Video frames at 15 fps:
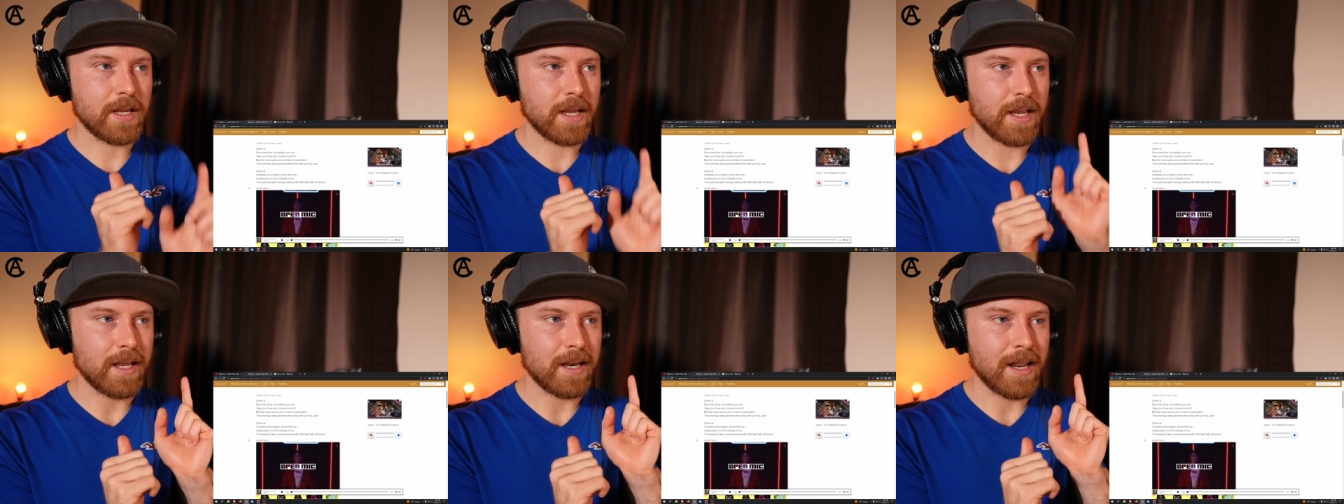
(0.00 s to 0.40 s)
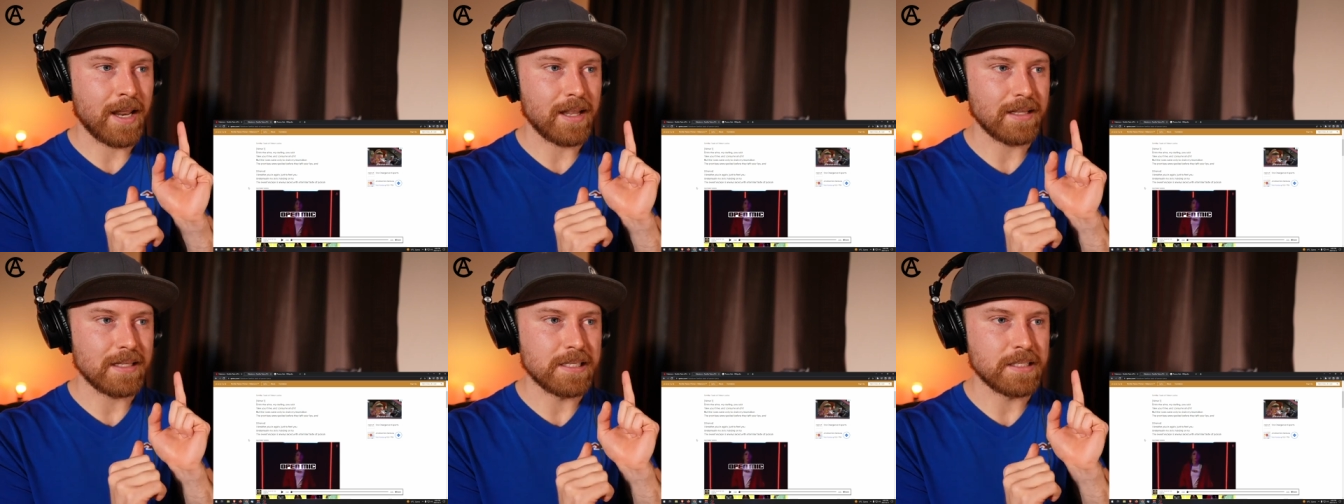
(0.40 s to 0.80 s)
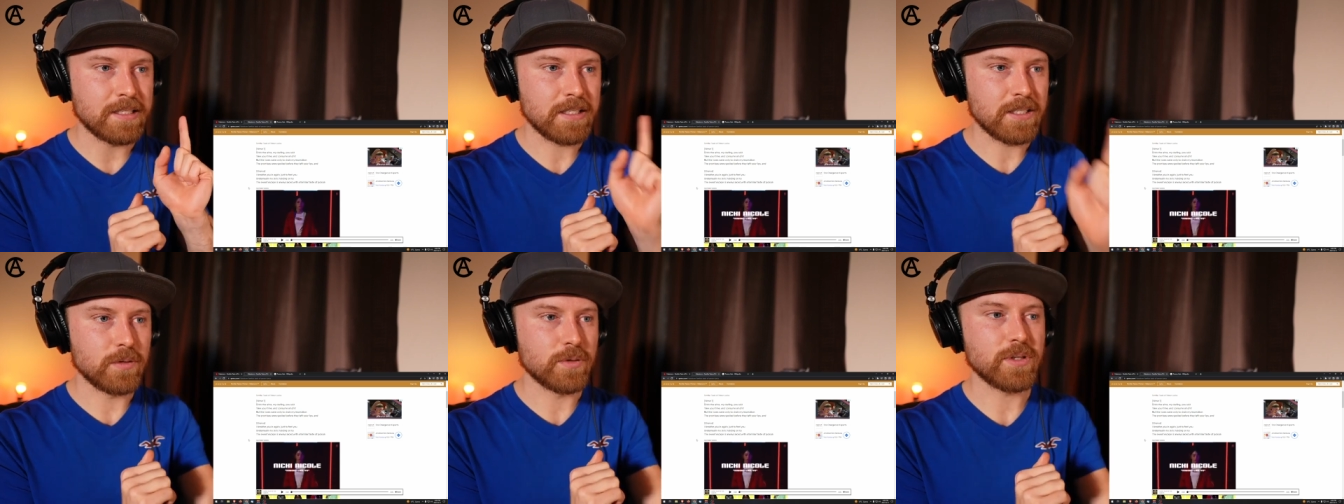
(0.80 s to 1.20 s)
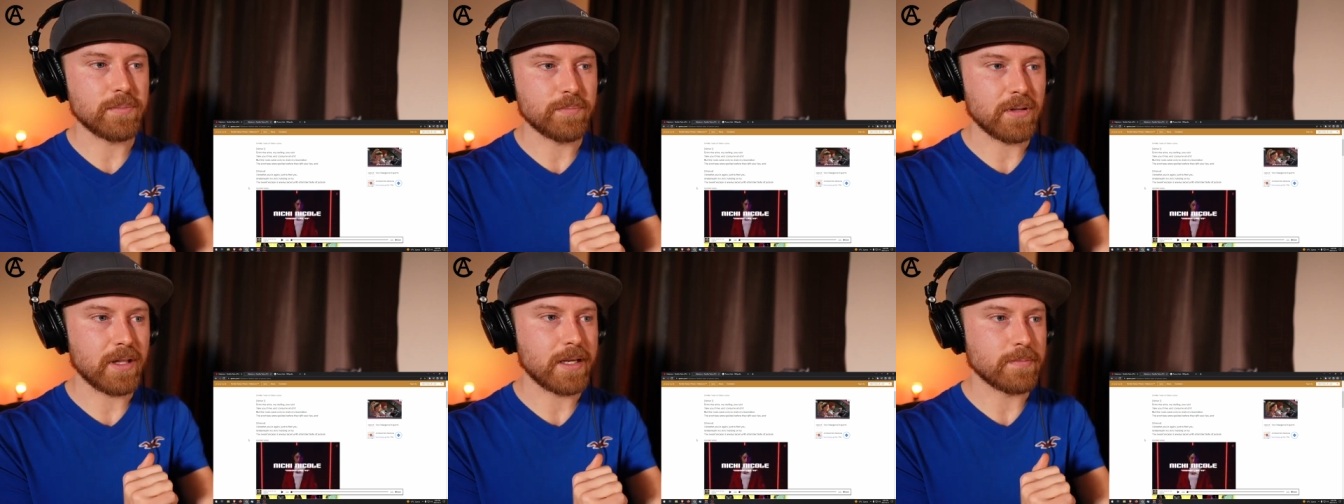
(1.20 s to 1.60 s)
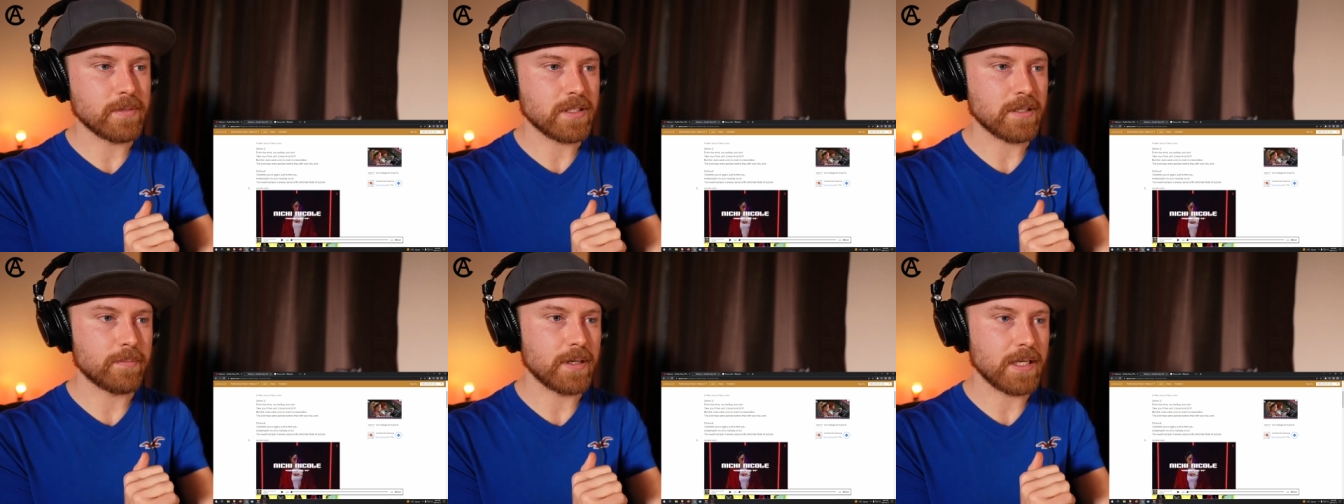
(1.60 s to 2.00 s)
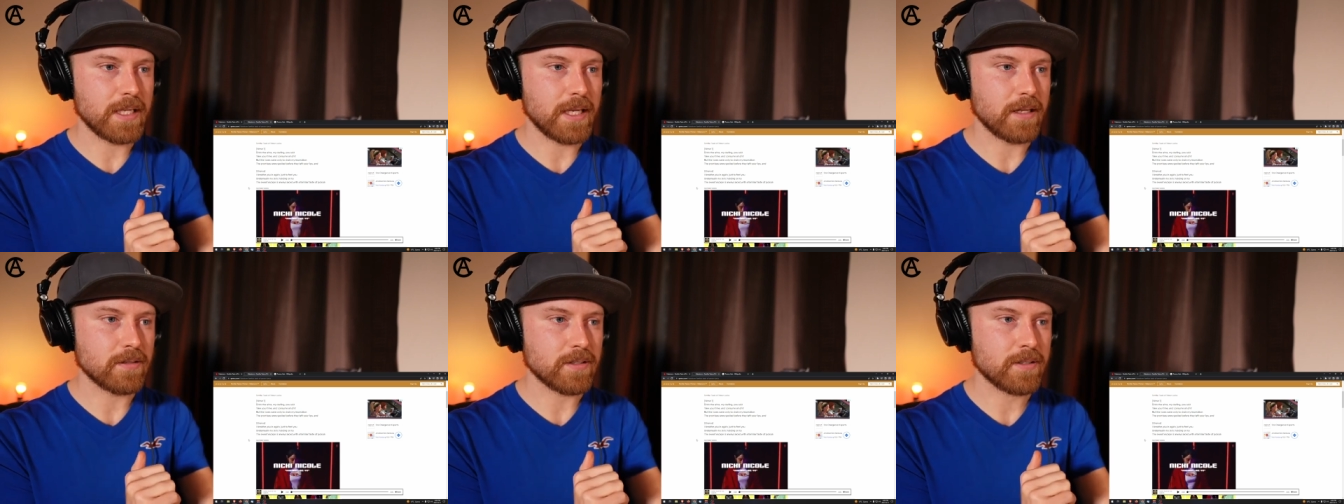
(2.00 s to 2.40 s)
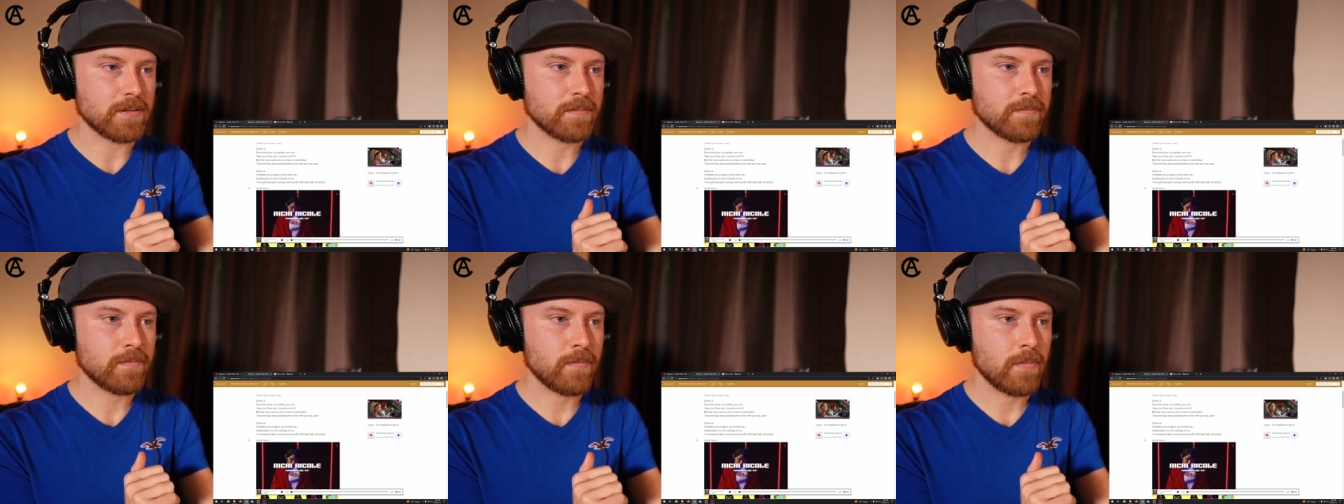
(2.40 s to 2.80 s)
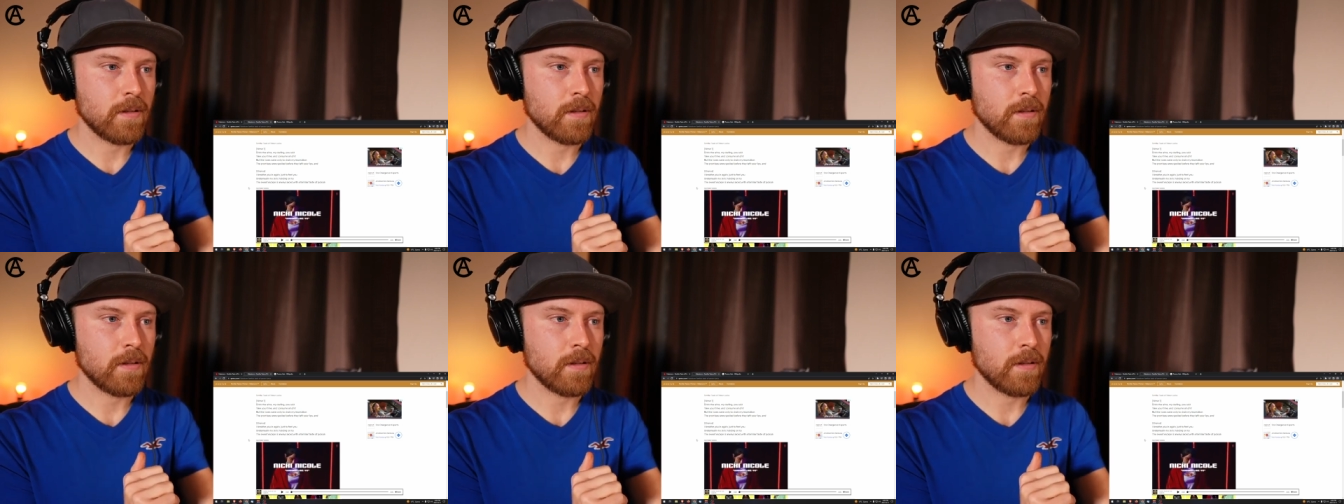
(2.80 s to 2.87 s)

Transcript: and Lizzie usually blames somebody else.